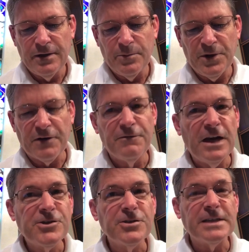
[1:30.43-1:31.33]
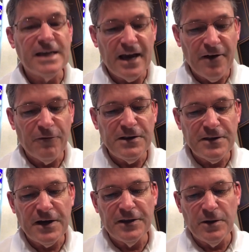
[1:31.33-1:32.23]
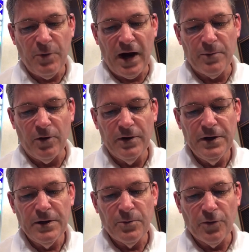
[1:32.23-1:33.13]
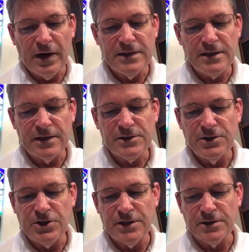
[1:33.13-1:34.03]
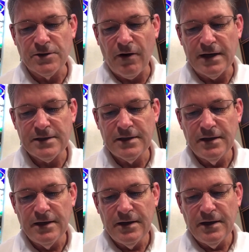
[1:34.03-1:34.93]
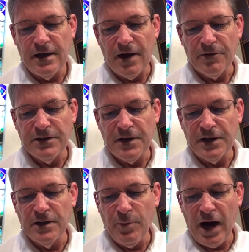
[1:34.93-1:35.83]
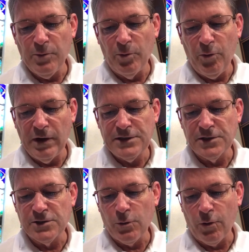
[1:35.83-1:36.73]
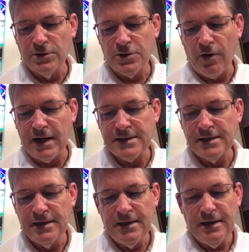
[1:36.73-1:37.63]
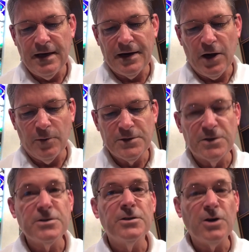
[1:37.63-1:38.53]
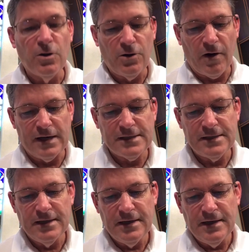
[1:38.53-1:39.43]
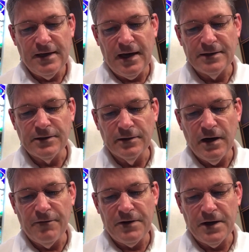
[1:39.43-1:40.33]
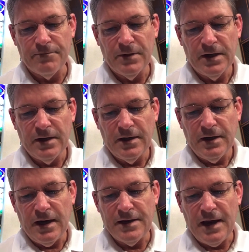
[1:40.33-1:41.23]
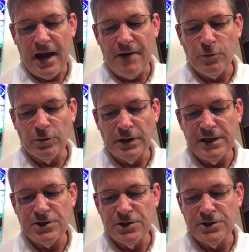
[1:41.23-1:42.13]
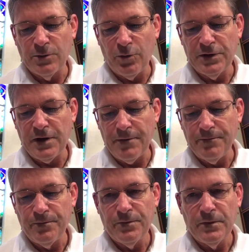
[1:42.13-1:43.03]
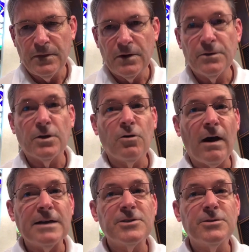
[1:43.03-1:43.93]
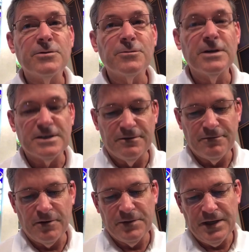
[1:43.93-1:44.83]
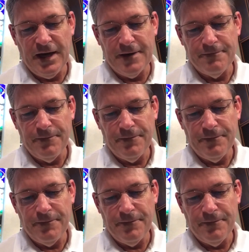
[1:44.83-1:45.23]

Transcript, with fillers: But eventually, everything in the Bible brings us to Jesus Christ. Everything in the Bible points us towards Christ and helps us to know Christ and to love Him and to have a relationship with Him, the Christ who is risen from the dead.